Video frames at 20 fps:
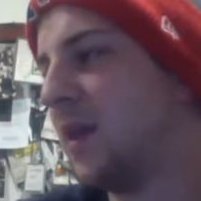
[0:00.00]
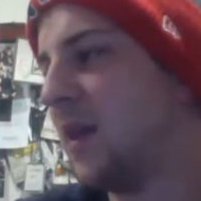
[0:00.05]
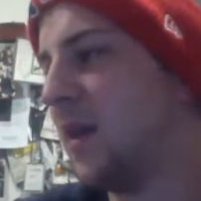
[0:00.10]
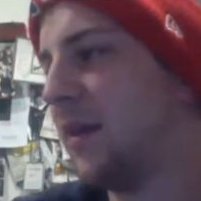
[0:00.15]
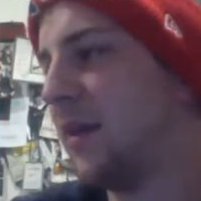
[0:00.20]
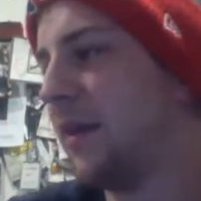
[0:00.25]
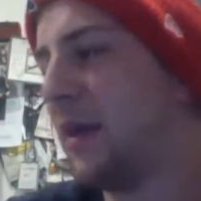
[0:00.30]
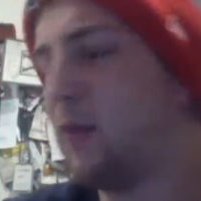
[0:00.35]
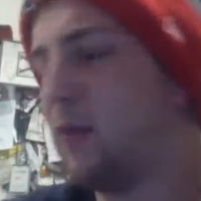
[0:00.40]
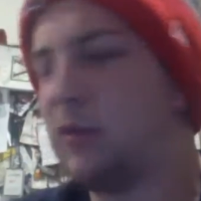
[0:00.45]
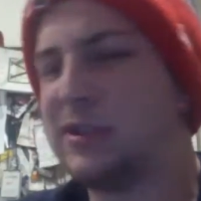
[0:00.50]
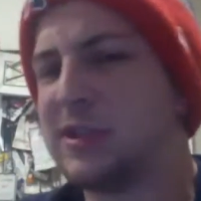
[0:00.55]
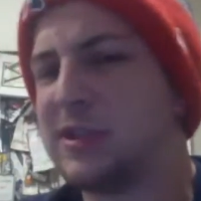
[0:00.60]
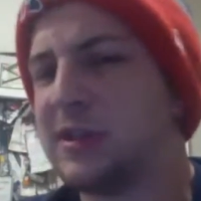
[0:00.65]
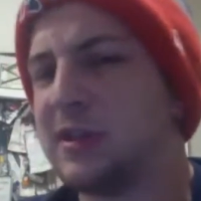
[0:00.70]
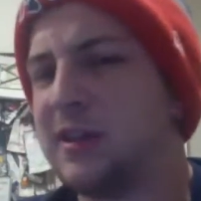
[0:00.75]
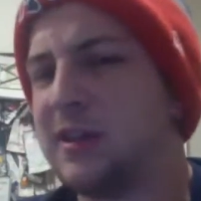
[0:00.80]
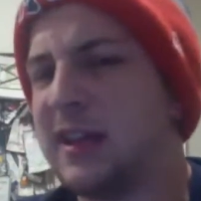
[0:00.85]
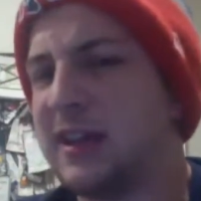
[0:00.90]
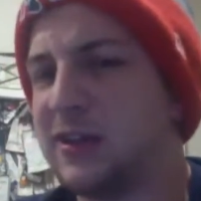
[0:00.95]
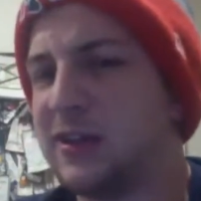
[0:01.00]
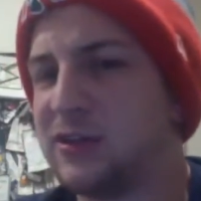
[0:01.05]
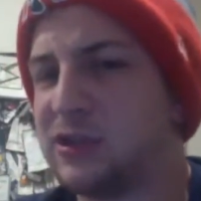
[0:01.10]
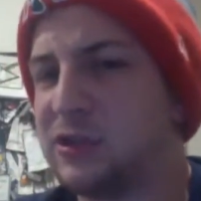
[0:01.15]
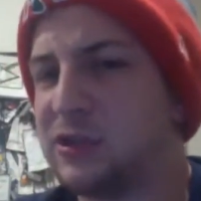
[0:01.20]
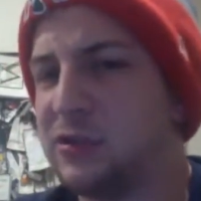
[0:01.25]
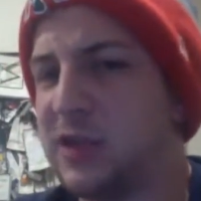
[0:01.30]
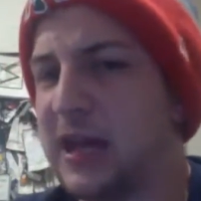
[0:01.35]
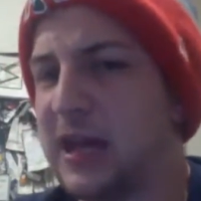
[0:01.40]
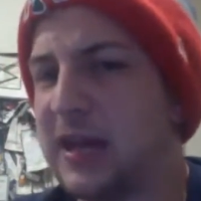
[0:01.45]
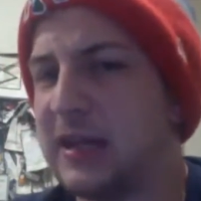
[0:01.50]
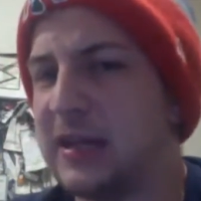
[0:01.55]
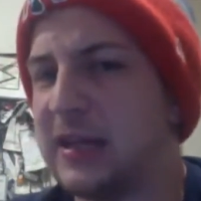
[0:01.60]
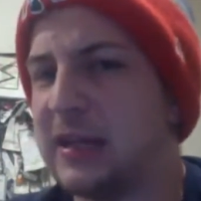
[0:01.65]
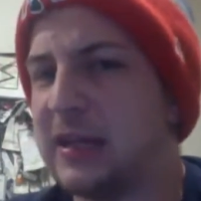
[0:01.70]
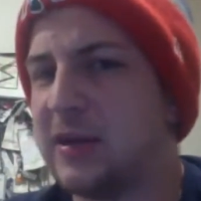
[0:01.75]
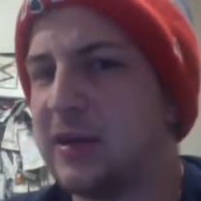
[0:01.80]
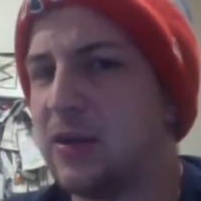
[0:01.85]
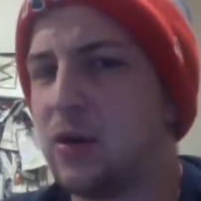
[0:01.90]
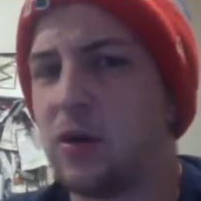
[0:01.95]
And we saw the Lakers do that,
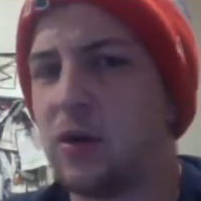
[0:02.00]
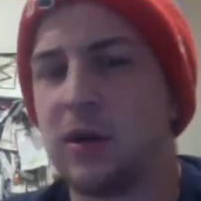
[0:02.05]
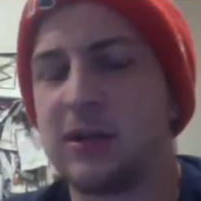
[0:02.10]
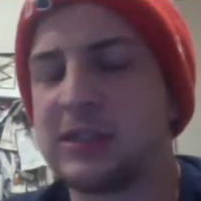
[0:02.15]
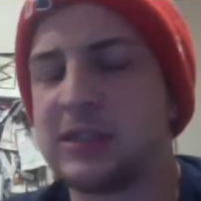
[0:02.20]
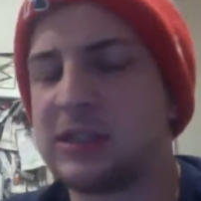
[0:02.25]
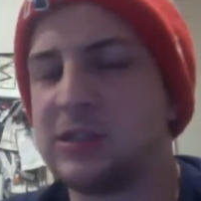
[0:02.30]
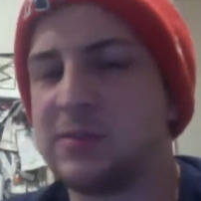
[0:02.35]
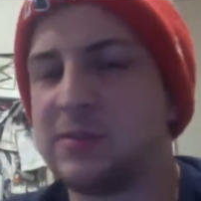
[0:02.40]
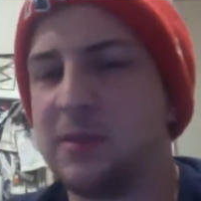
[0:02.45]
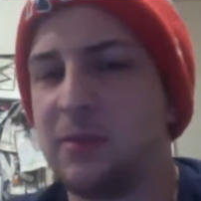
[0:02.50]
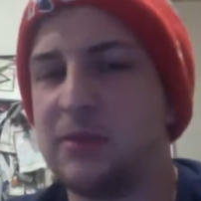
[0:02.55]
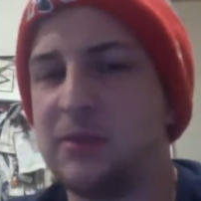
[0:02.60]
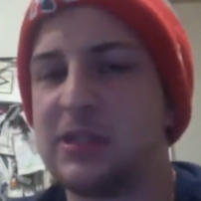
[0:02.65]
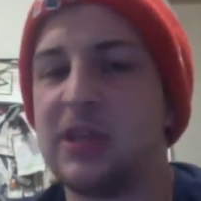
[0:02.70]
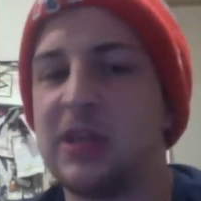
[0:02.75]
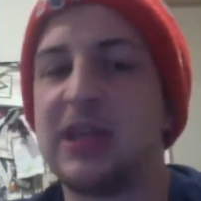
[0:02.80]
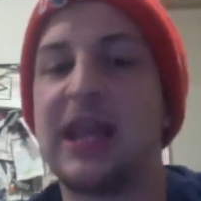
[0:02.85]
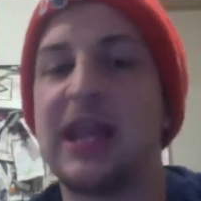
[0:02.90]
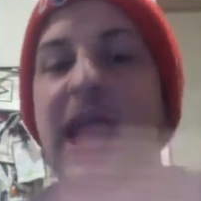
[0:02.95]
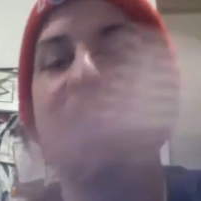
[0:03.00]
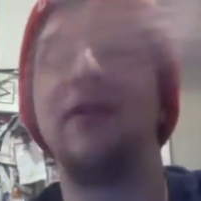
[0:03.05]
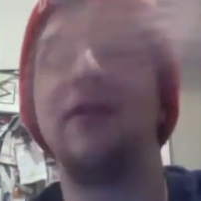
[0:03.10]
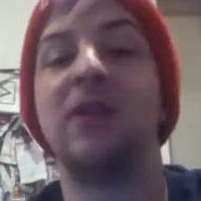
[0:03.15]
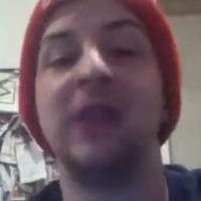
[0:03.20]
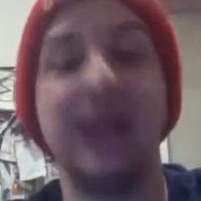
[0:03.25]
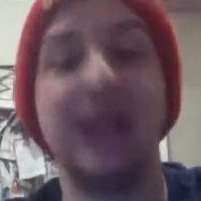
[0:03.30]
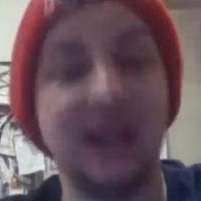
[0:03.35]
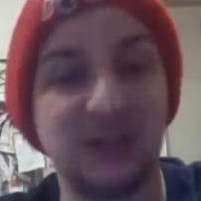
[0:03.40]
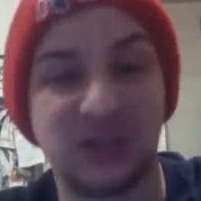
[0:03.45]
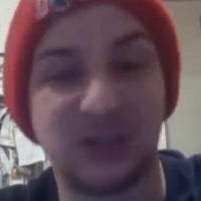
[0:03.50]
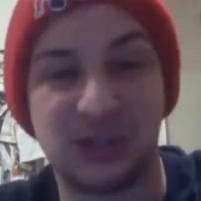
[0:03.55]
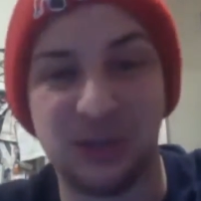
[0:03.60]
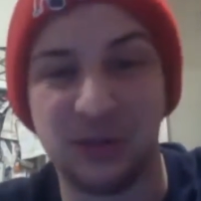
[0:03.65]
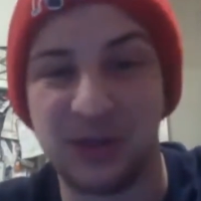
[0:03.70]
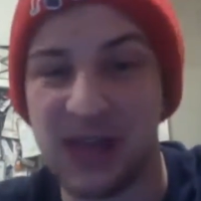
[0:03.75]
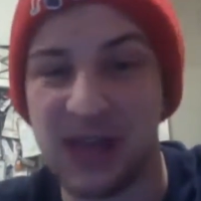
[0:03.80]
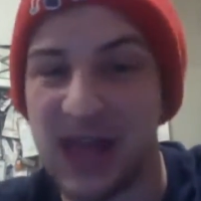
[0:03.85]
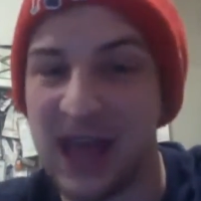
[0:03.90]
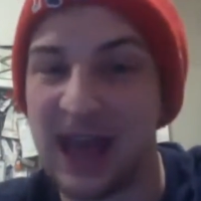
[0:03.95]
or excuse me, we saw the Cavaliers
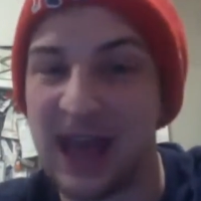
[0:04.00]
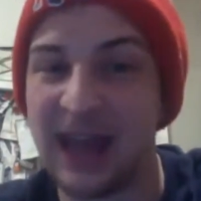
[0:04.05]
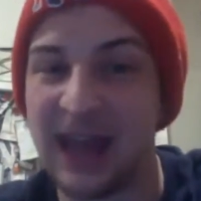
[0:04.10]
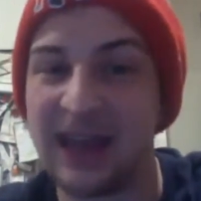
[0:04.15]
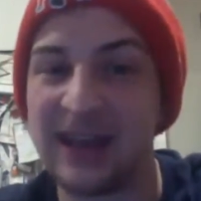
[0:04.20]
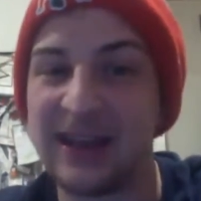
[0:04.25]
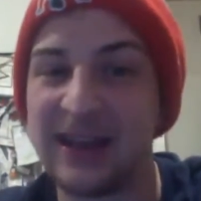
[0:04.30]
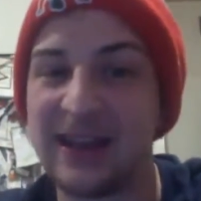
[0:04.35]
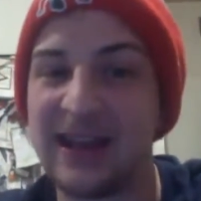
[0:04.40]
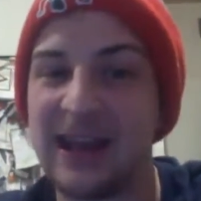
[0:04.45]
do that